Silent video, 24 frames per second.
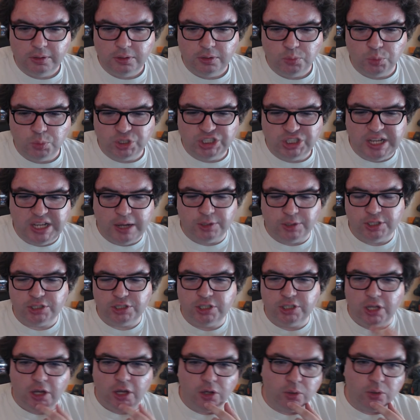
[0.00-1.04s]
We'll see how this
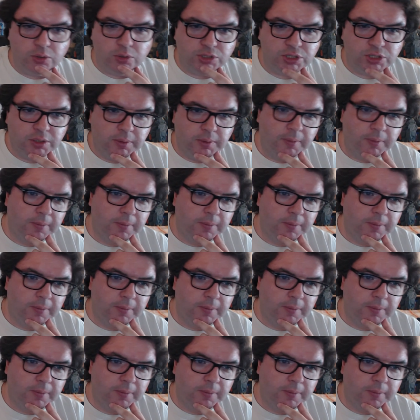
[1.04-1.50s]
goes.